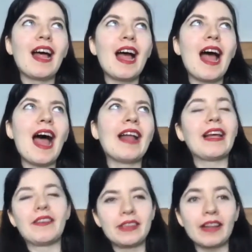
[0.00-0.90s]
and then
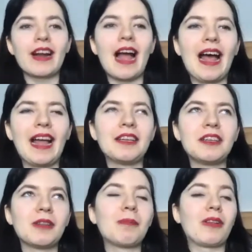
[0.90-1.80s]
on the other hand
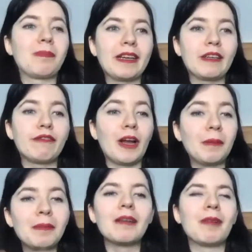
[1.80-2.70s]
the prospect of
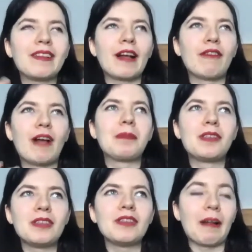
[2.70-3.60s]
opening oneself up
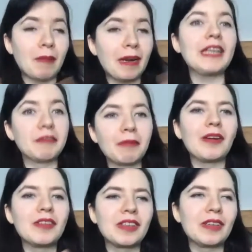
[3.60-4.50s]
to that range of
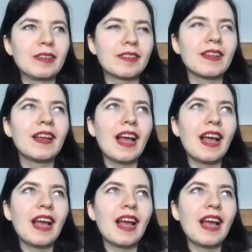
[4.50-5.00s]
emotions